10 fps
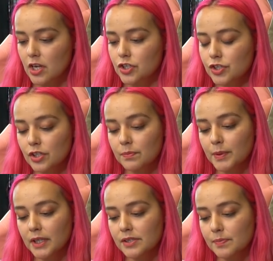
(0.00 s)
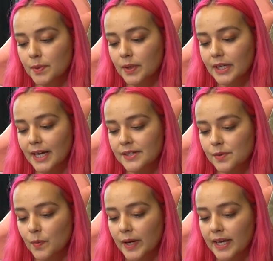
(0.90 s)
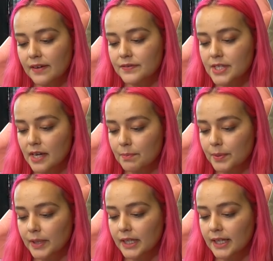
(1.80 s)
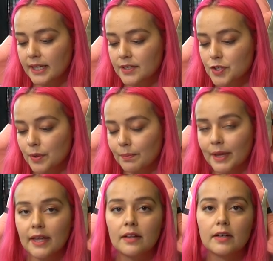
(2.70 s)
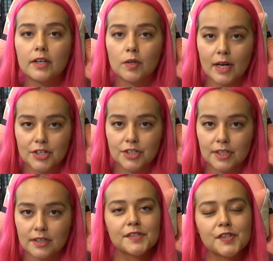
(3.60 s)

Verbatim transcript: should be explored as a way of tempering intermale aggression.